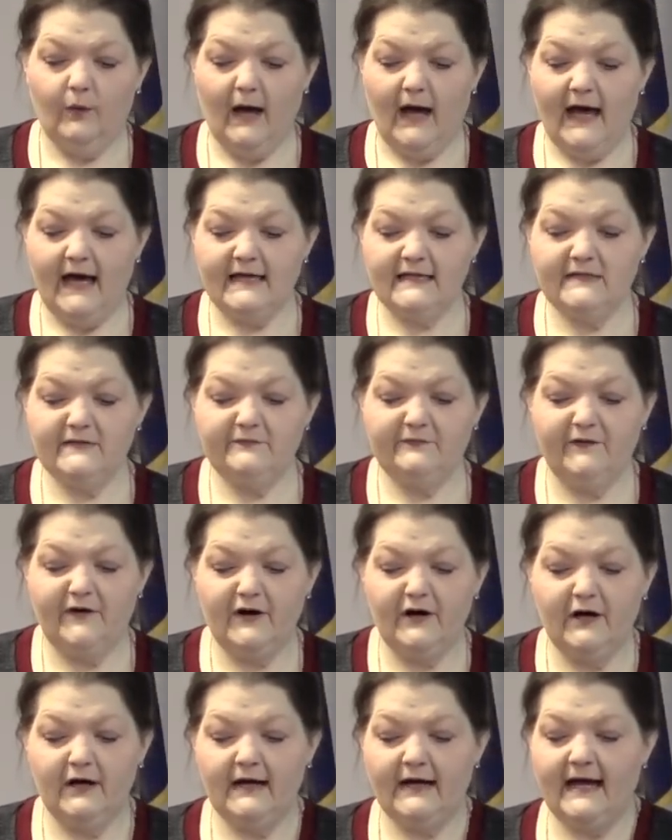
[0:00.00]
As
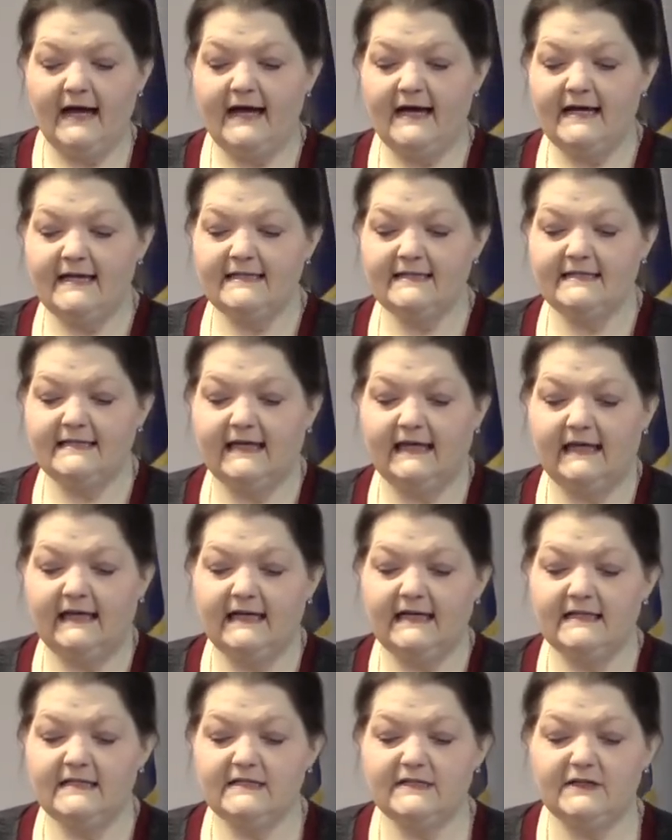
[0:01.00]
far as
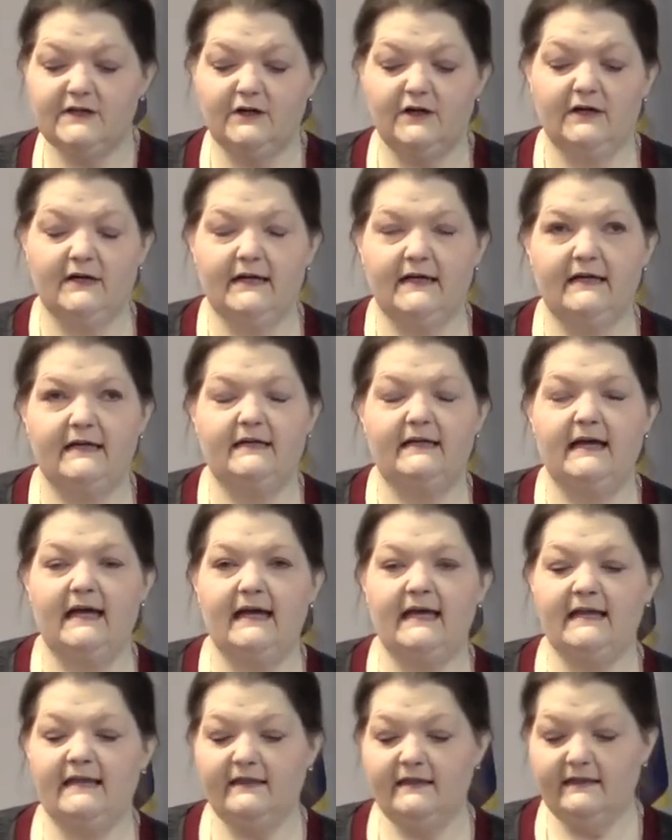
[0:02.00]
getting started,
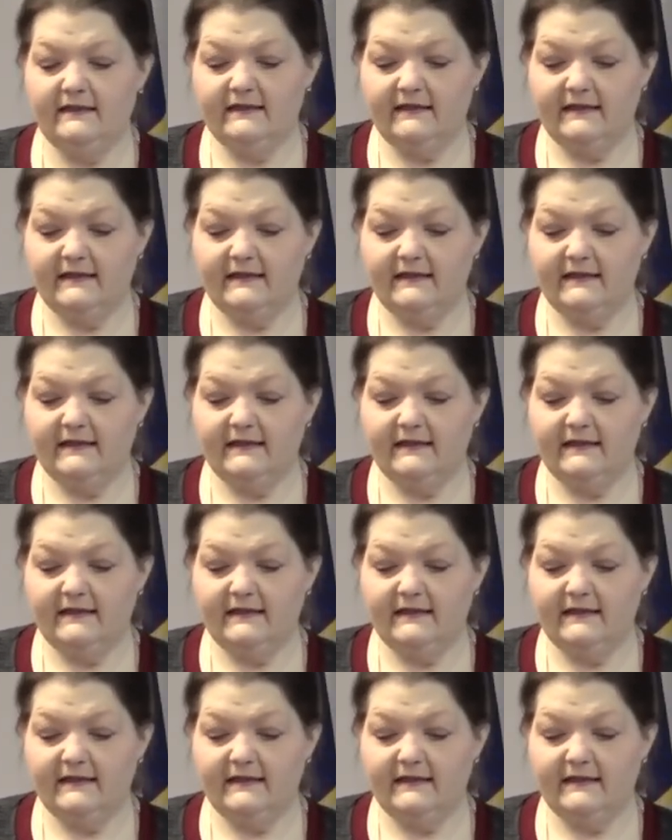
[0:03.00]
in